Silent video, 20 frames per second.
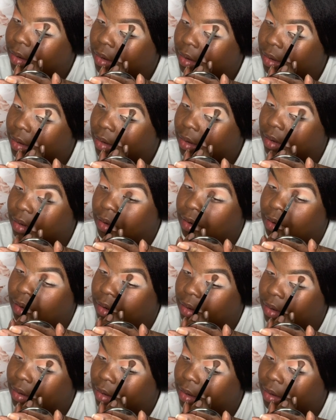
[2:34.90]
I
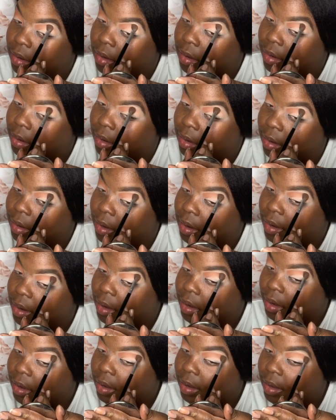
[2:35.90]
added
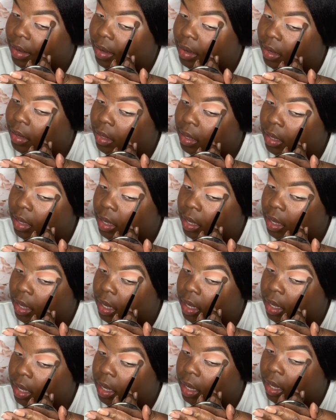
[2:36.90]
a little bit more
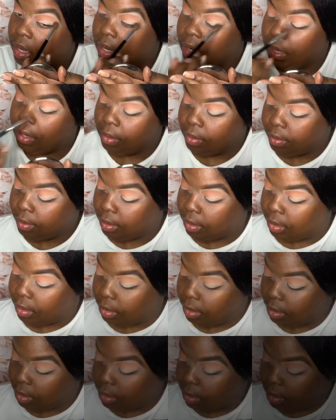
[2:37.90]
and blended in,